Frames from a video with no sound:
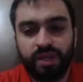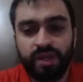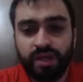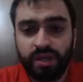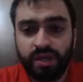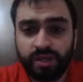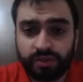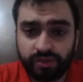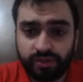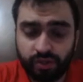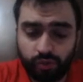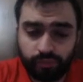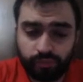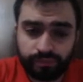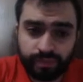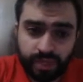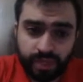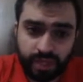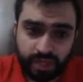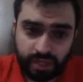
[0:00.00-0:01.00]
So
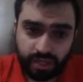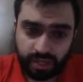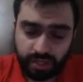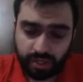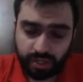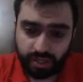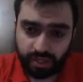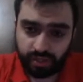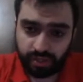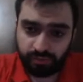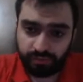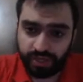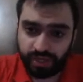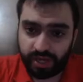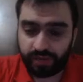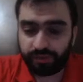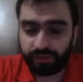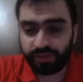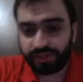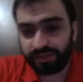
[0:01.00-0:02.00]

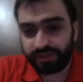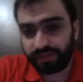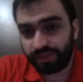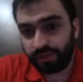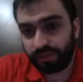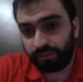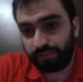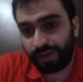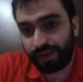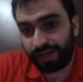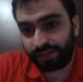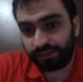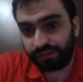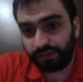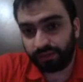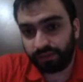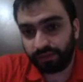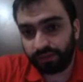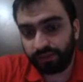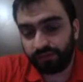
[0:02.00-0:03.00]
yeah, this
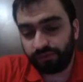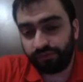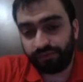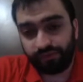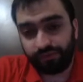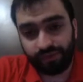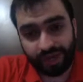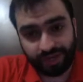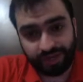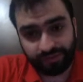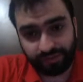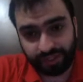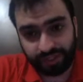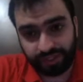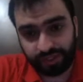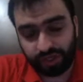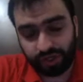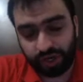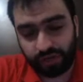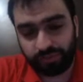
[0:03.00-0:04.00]
pattern,
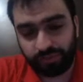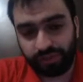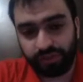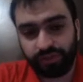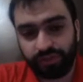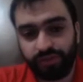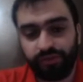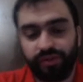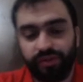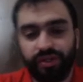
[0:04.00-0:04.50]
very common.